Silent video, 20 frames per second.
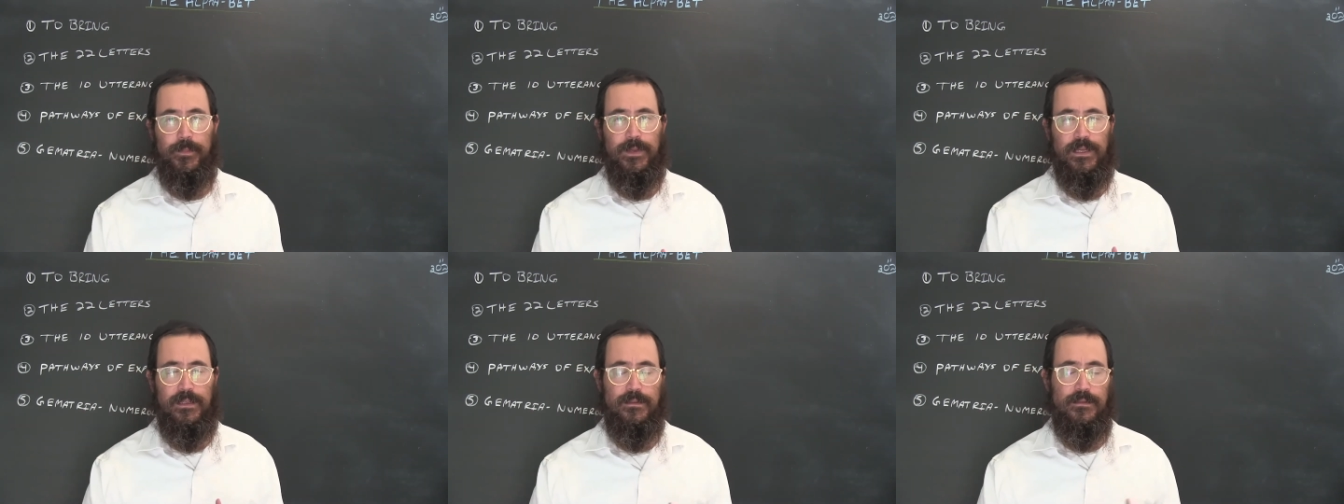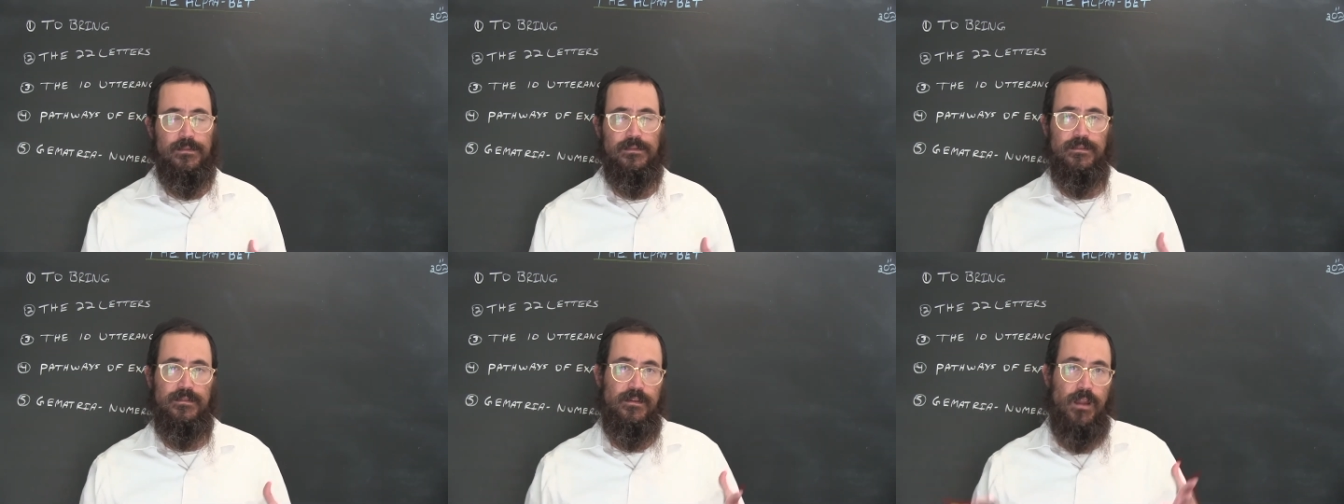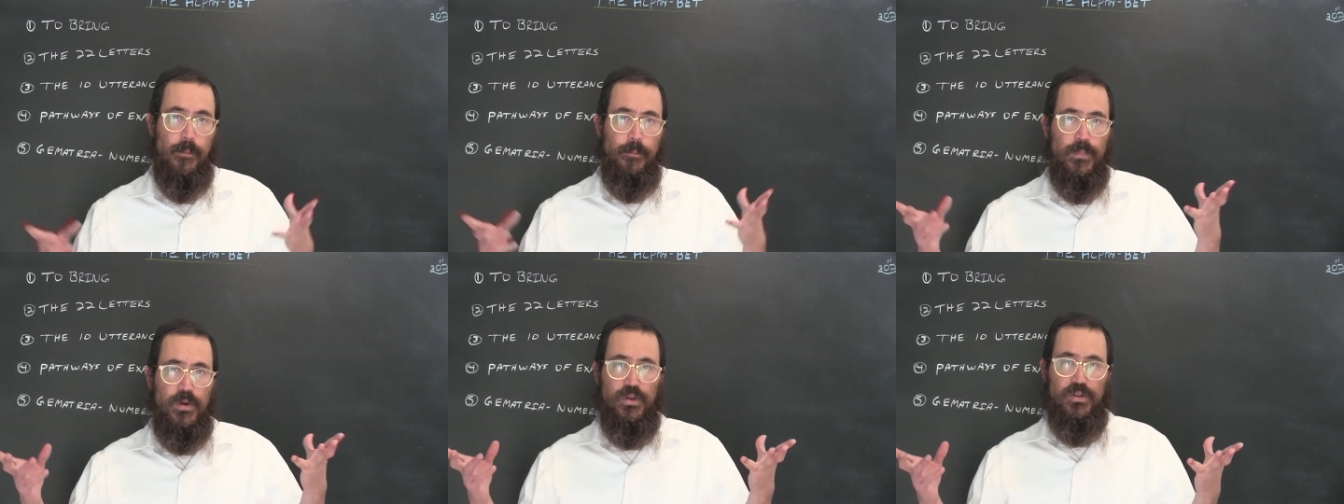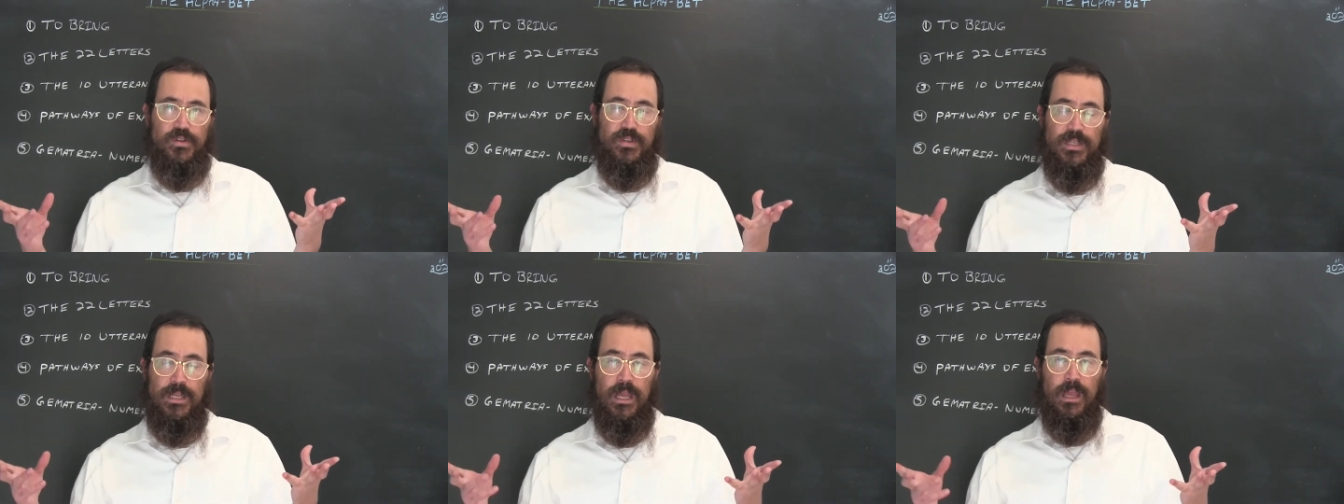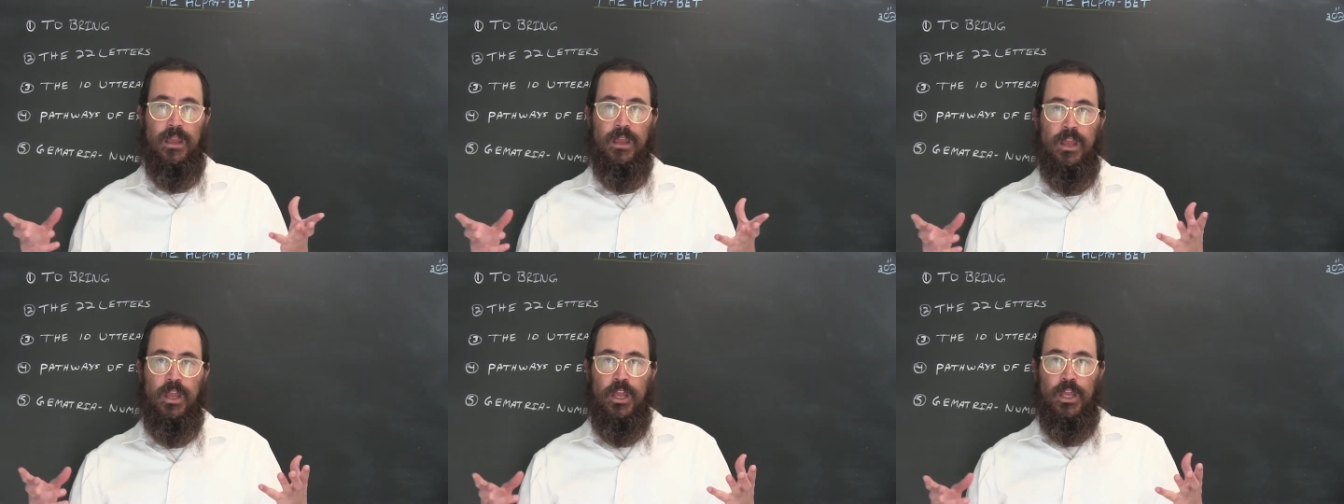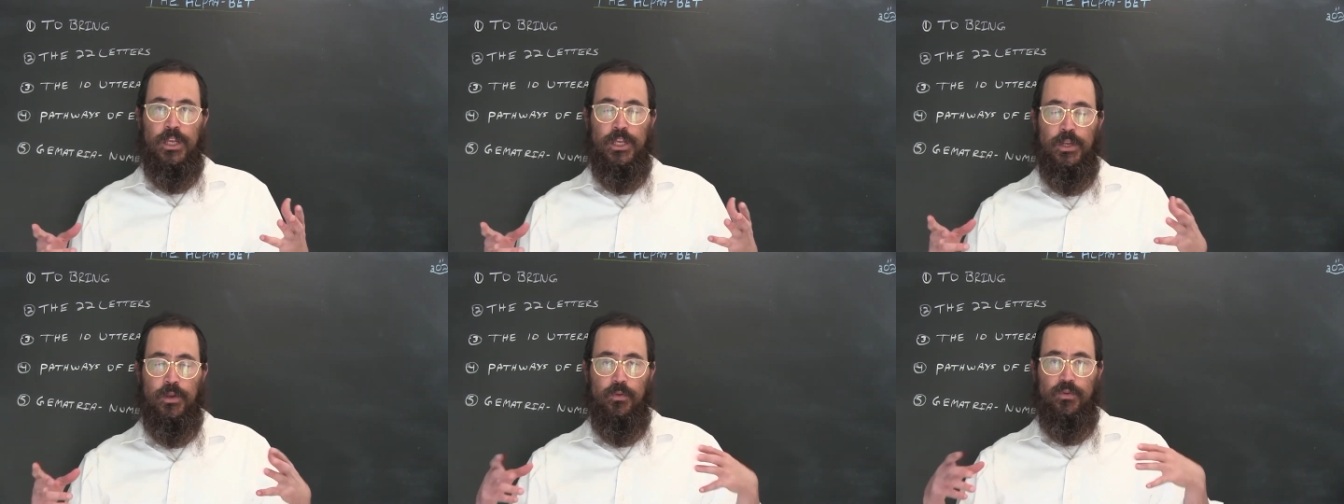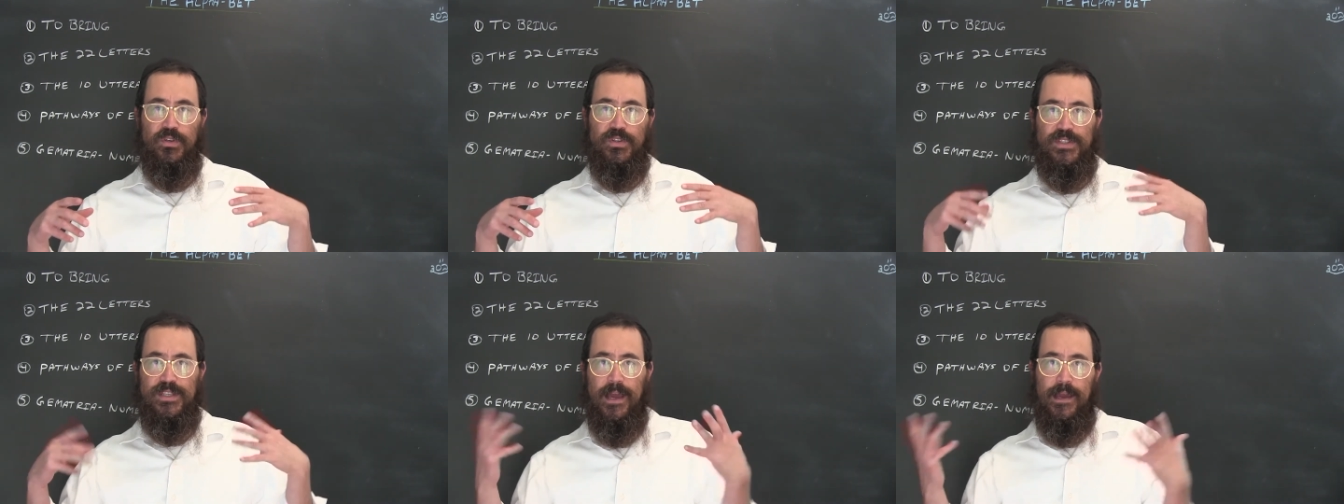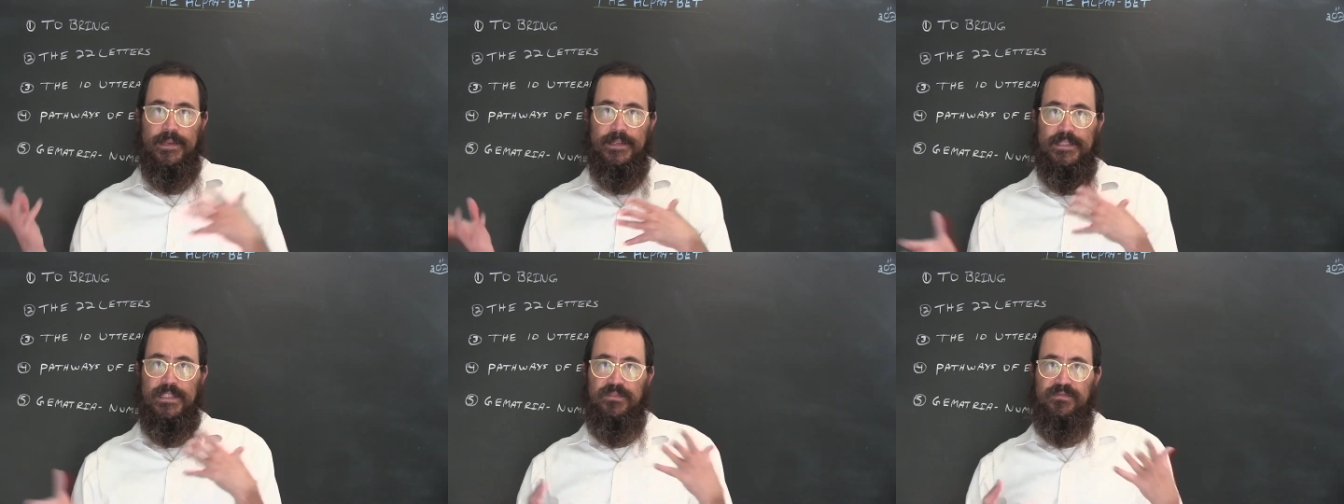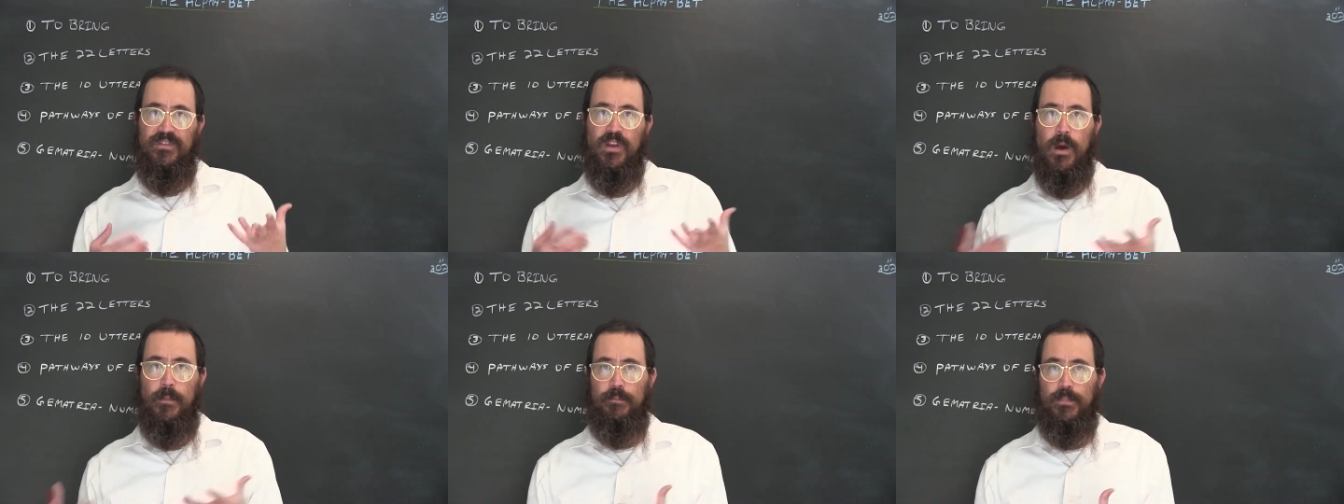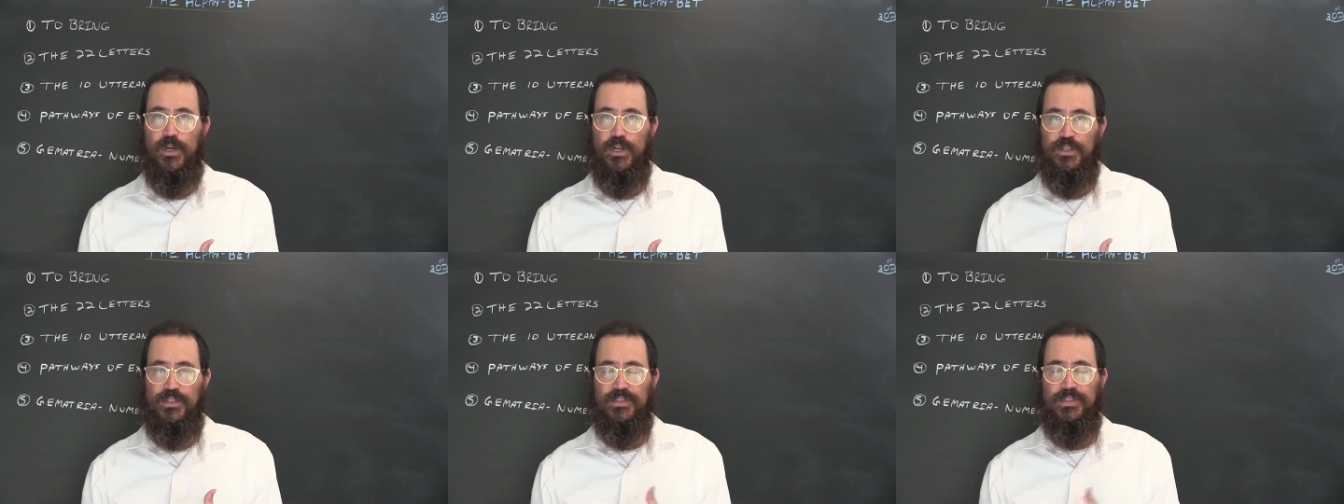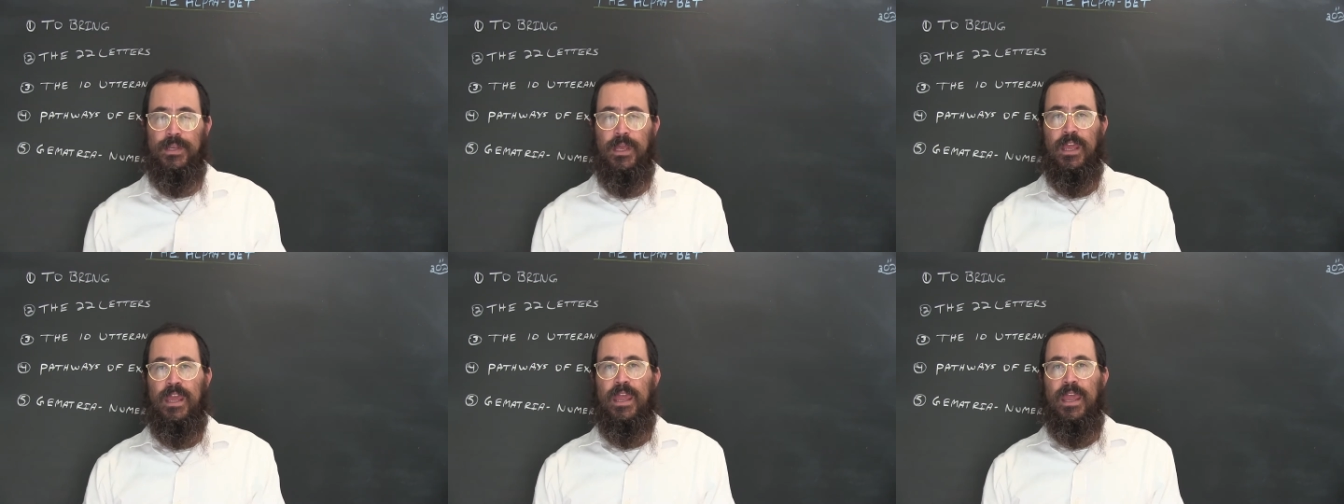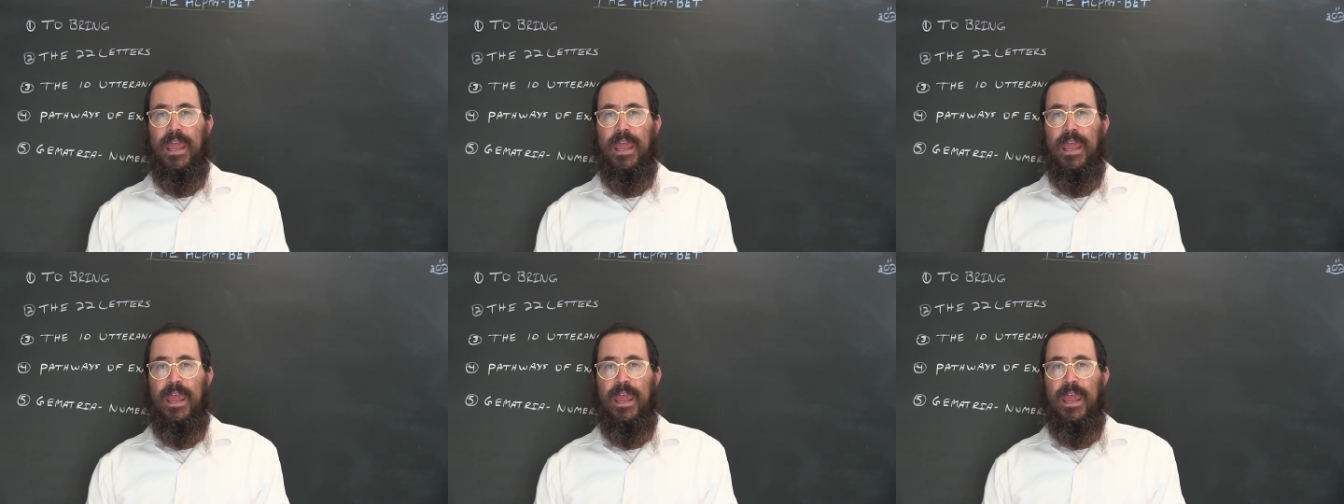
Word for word: means numbers. You know the science of numbers,